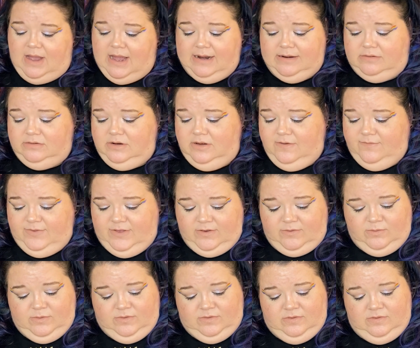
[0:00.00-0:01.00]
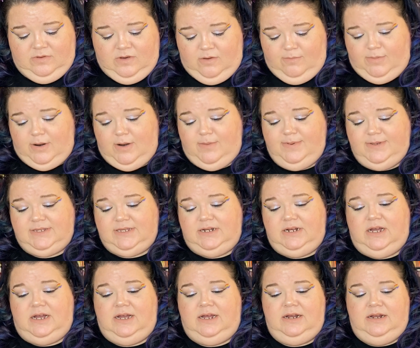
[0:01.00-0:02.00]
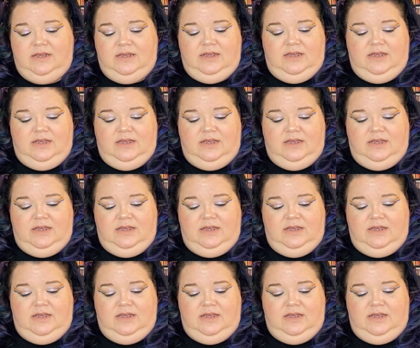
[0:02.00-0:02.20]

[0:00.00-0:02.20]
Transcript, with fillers: I don't know if this was on purpose or not,